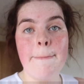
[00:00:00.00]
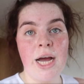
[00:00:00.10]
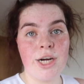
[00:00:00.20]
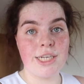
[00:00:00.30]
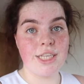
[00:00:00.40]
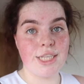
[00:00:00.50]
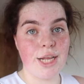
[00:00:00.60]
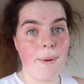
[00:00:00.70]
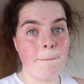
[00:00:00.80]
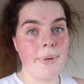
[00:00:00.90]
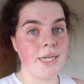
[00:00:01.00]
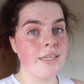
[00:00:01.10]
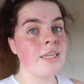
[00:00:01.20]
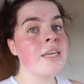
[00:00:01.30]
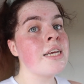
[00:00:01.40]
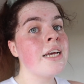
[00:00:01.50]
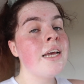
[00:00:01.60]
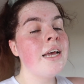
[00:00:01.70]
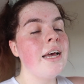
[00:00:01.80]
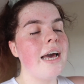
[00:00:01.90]
my arse is numb, but
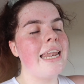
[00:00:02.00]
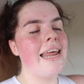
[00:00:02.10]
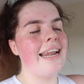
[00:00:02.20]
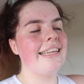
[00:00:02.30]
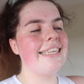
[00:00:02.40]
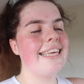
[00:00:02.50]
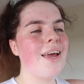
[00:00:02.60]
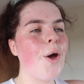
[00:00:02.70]
I did it.